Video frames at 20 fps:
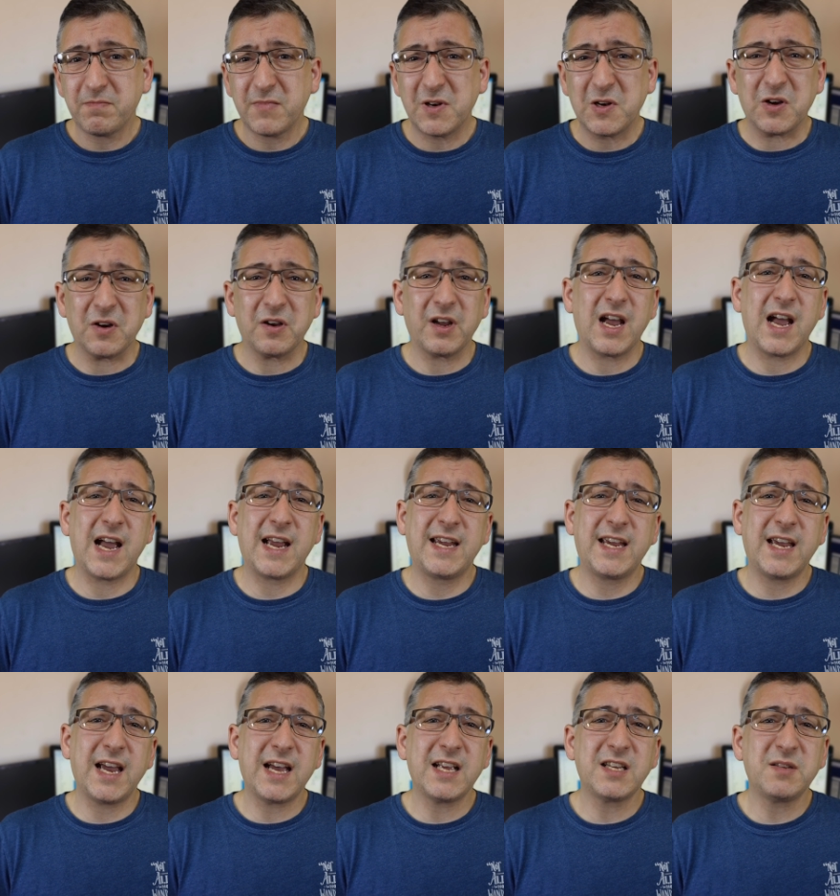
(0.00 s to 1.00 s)
Look, a
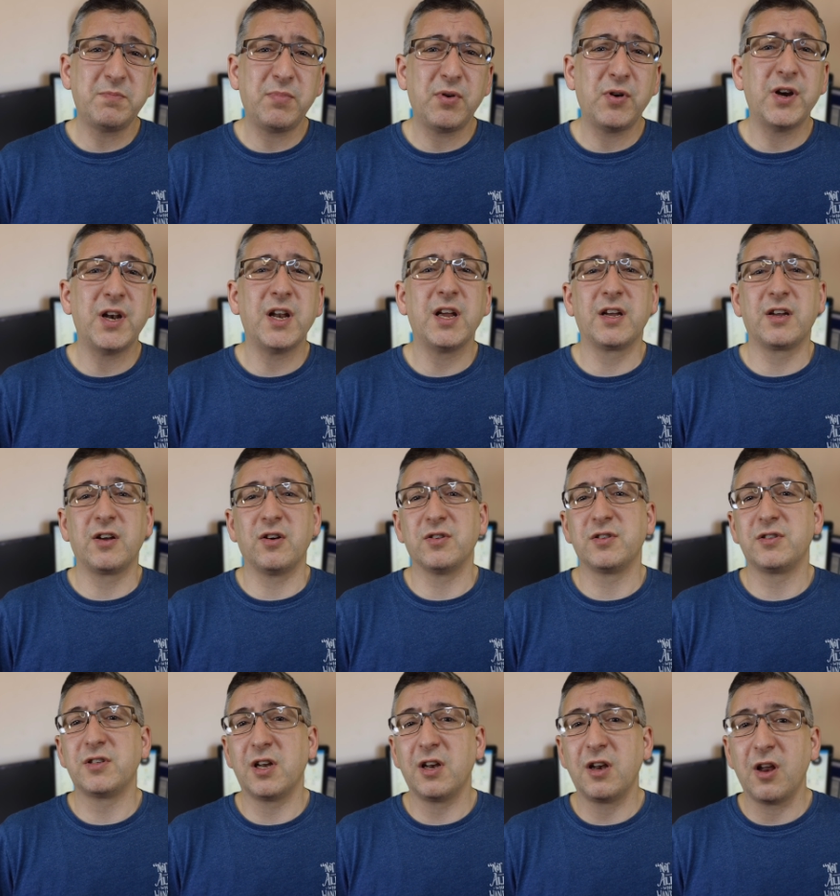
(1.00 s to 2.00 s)
gas boiler
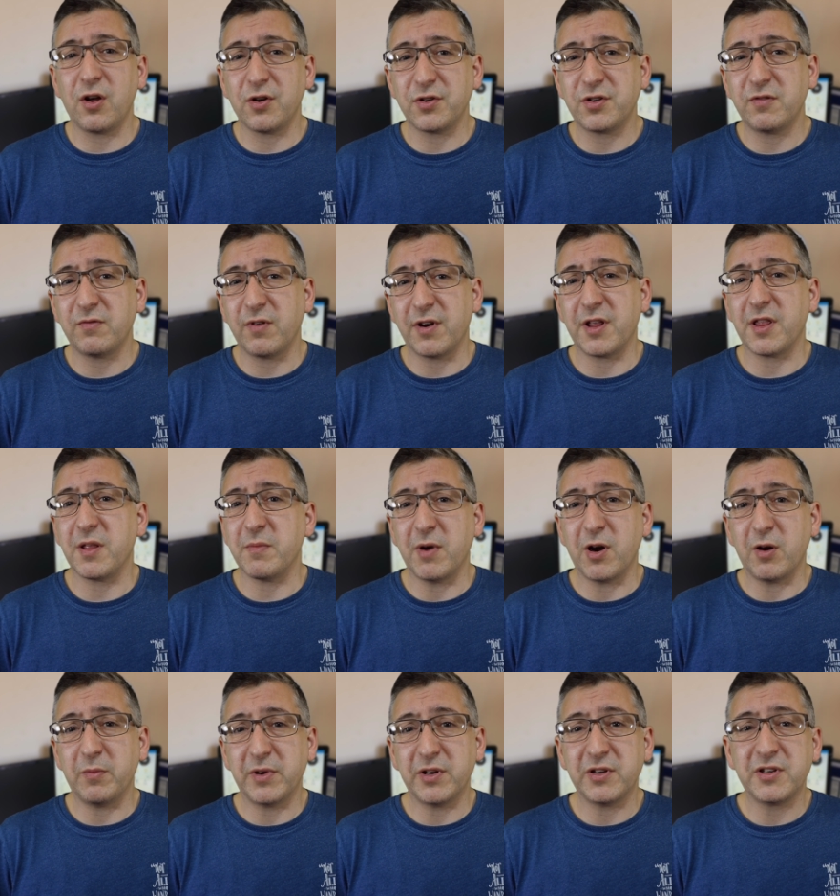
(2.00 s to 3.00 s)
costs a lot to run at the
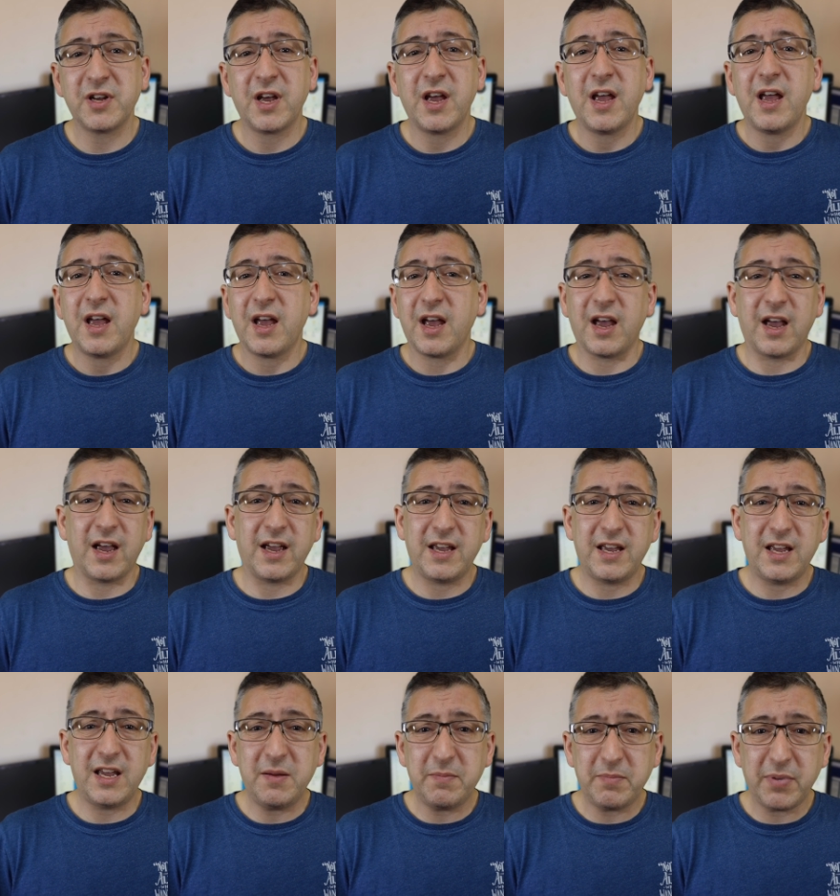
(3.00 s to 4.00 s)
moment. A
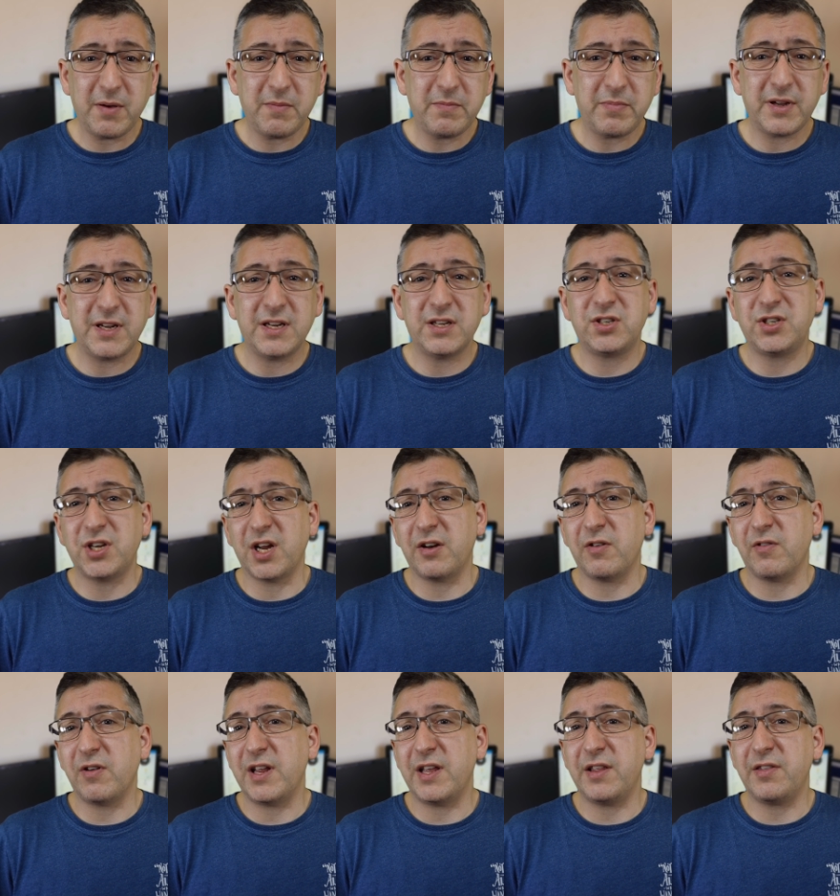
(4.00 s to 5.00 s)
heat pump is
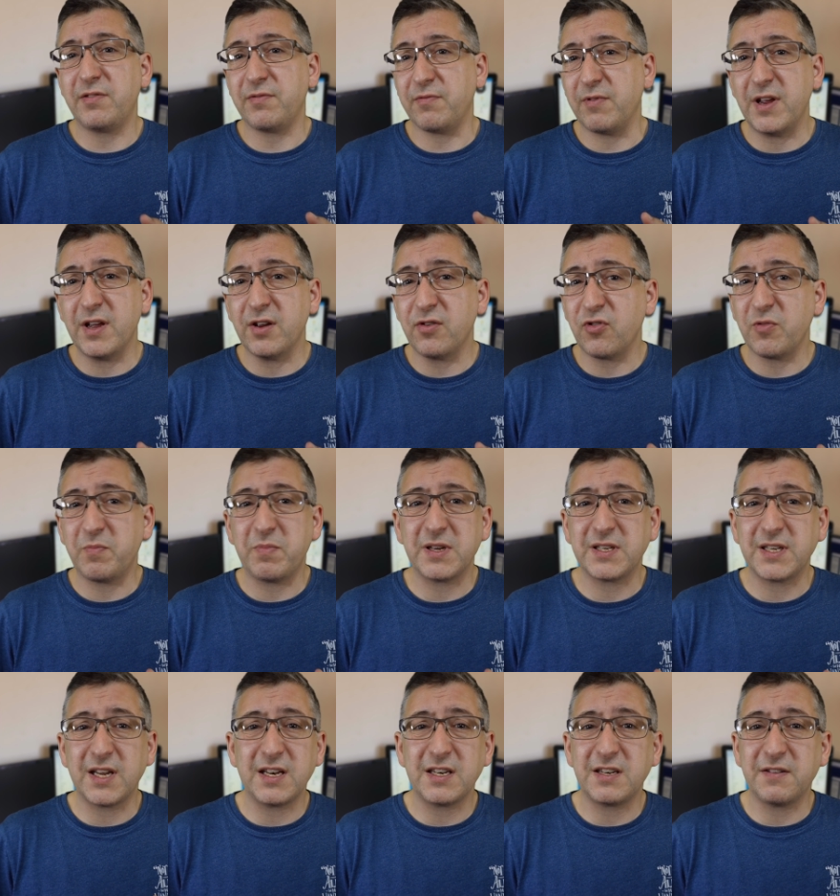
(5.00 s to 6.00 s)
generally
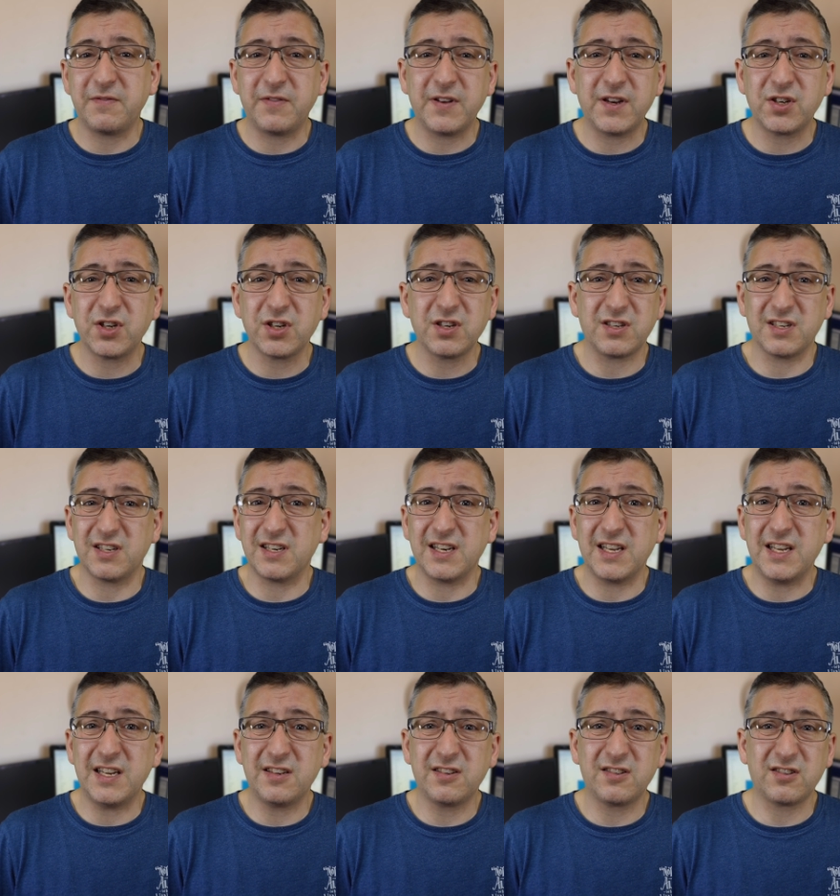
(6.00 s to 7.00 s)
300% efficient at
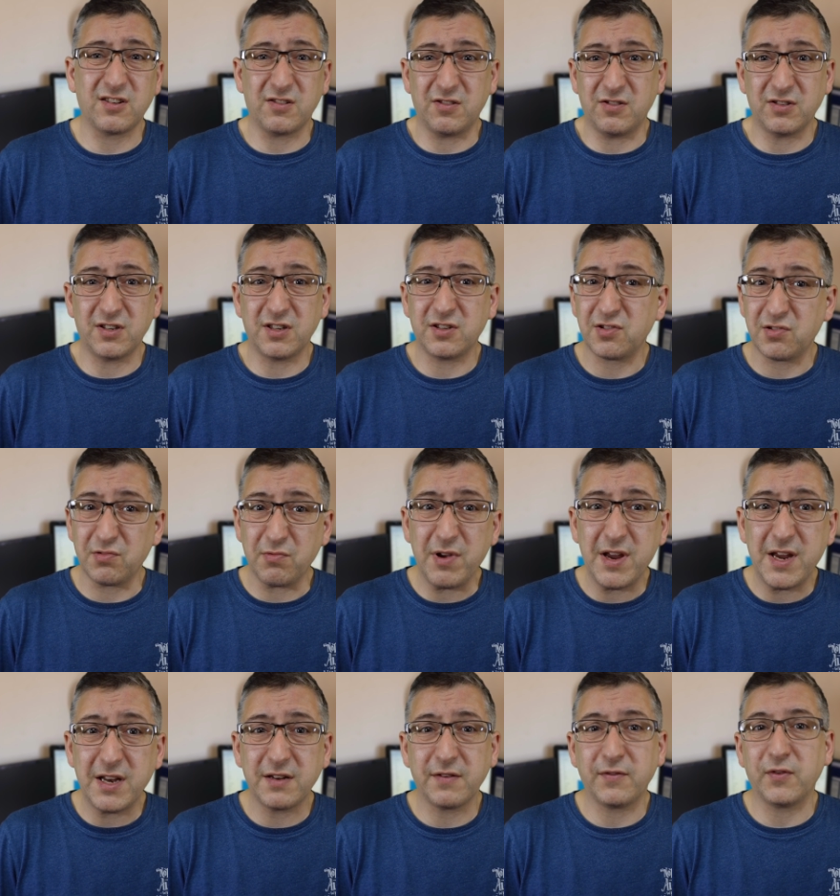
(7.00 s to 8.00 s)
least, so uses
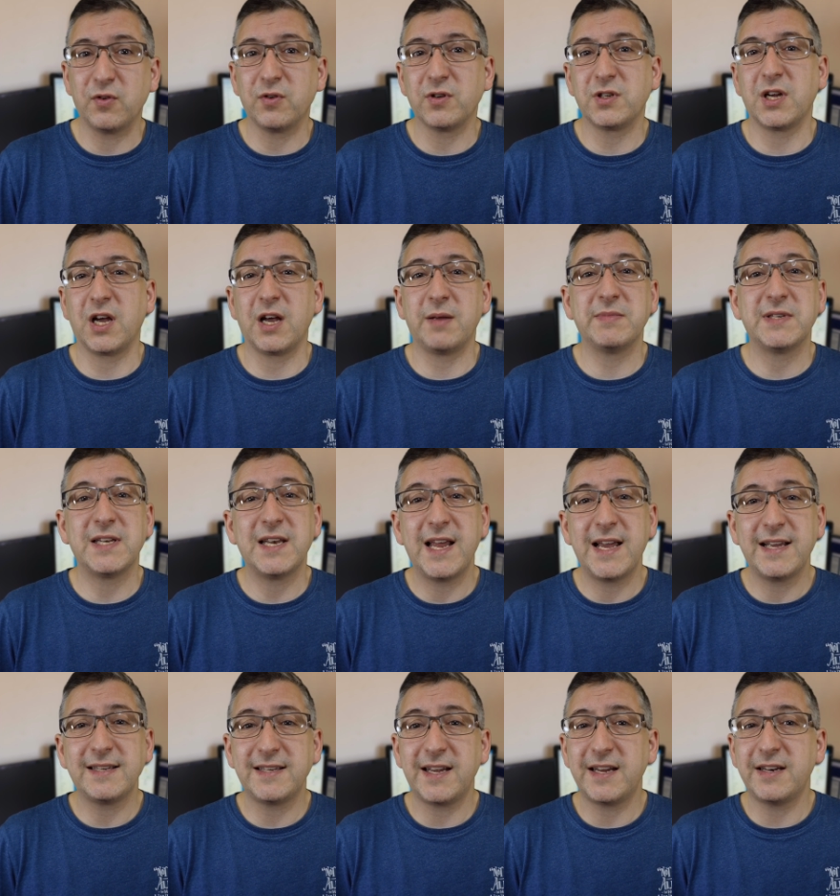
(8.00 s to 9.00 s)
3 to 4 times
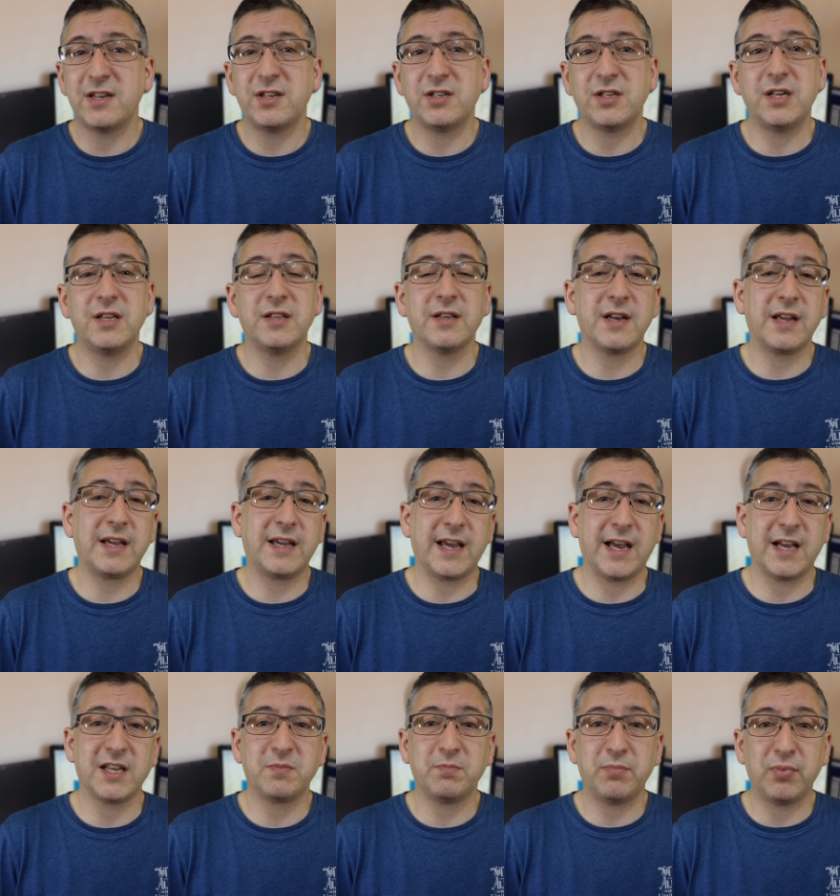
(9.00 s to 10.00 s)
less energy than a
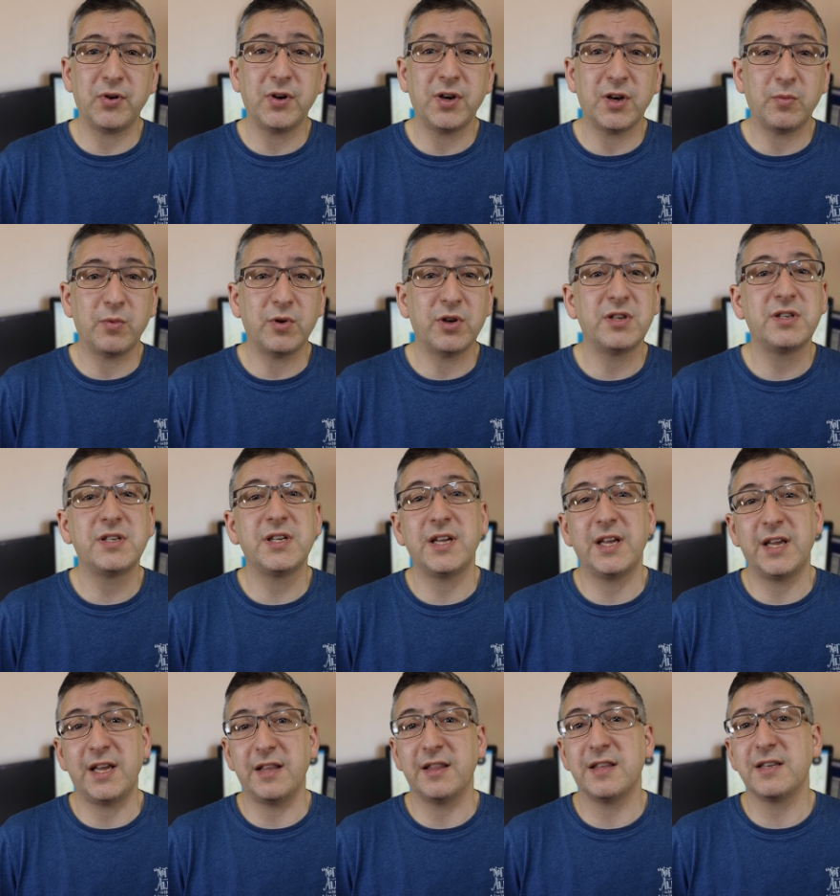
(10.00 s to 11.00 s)
gas boiler would to
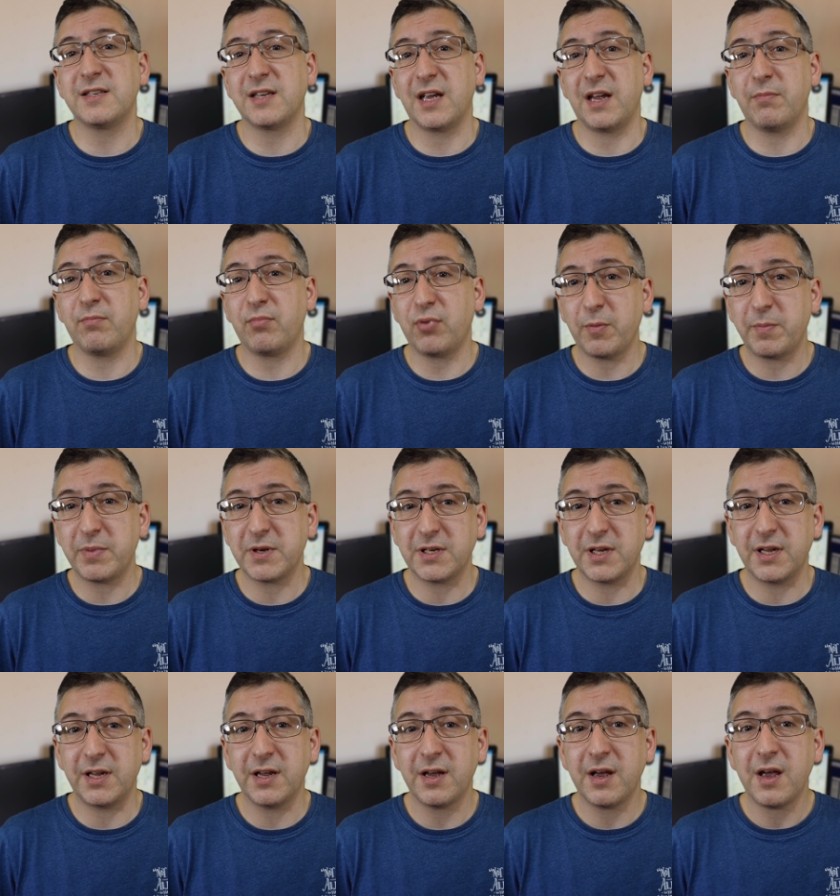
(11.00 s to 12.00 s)
heat the same
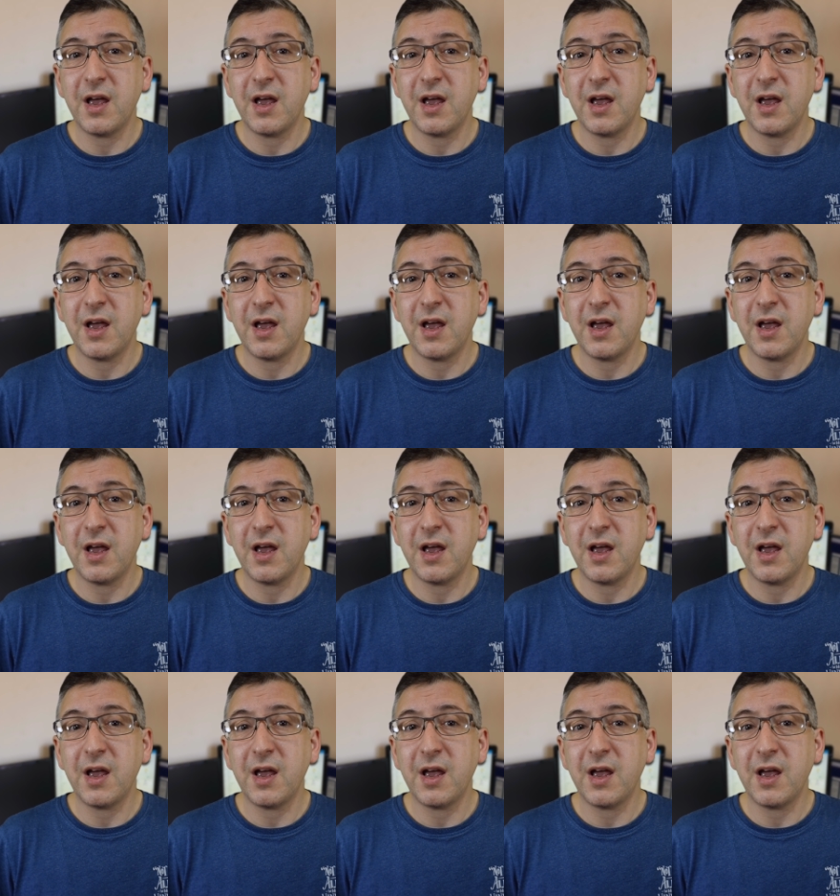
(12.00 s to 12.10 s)
property.